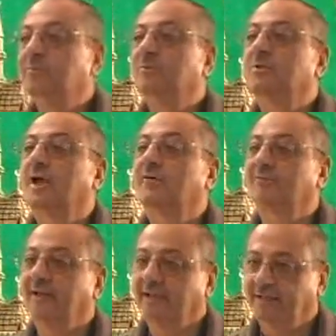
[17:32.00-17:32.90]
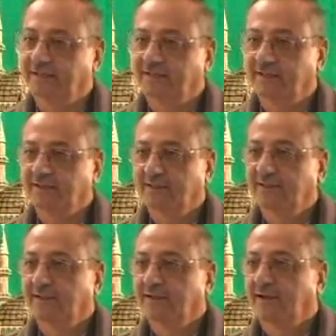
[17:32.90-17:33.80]
mudaf ilayhi.
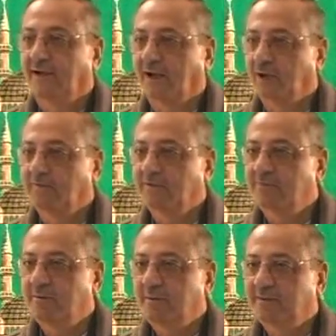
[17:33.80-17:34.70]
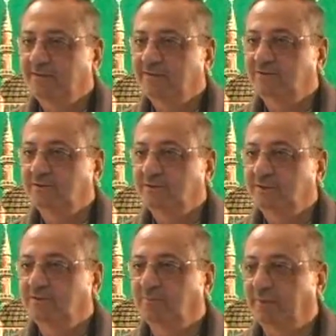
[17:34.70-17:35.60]
Are you with me, brothers and
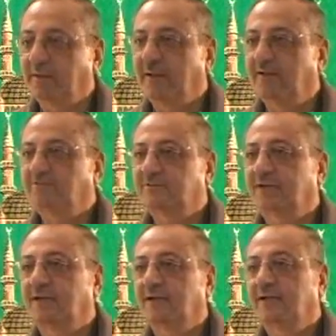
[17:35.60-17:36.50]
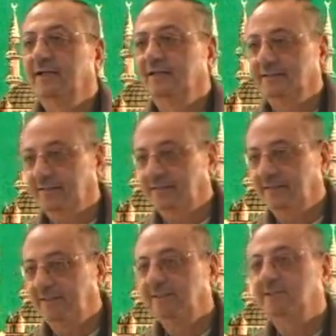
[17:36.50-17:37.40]
sisters? Bi harf jar, yadi
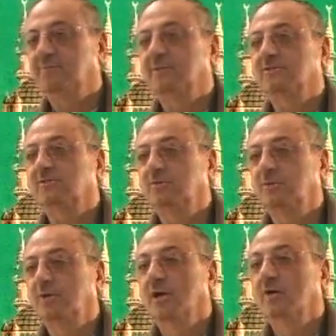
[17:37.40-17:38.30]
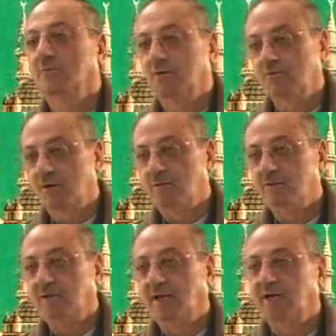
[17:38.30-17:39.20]
ism majrur, wa huwa
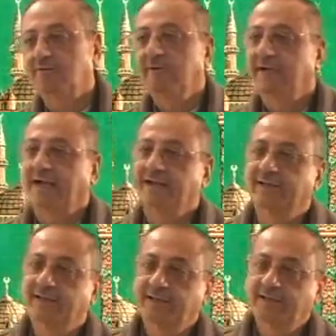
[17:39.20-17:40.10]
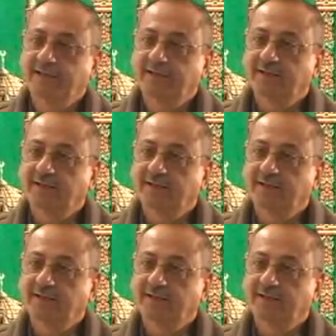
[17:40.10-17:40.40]
mudaf, and he